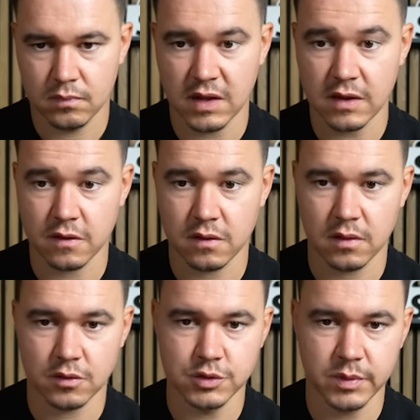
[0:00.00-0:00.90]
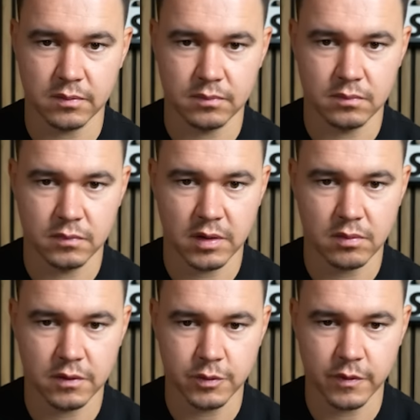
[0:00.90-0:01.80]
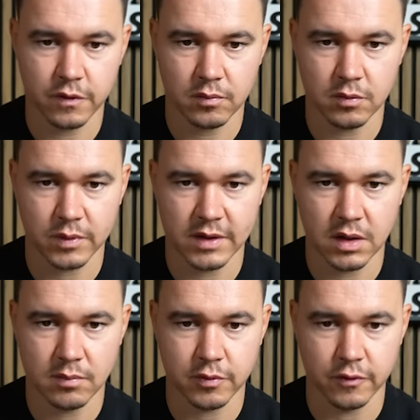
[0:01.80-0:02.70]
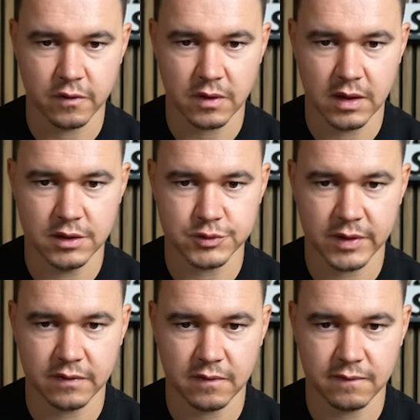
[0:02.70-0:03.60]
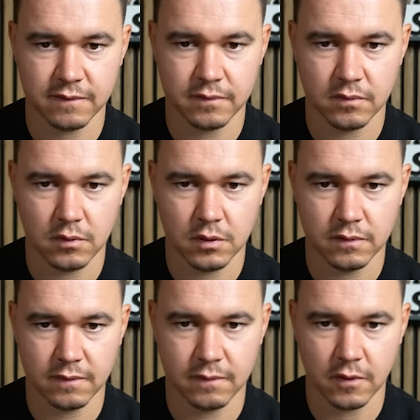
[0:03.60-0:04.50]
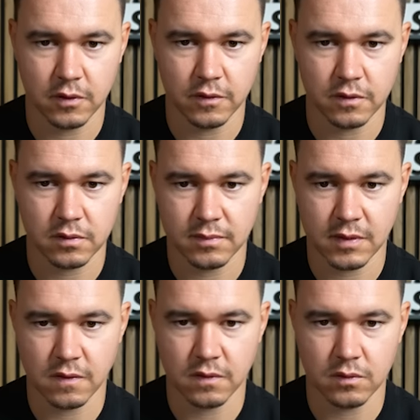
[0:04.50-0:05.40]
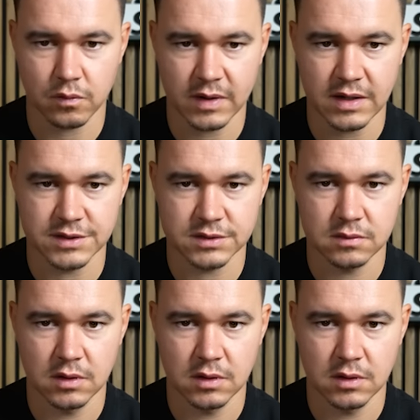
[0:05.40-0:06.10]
Yes, they're doing some great numbers. Interactive toys. This is great.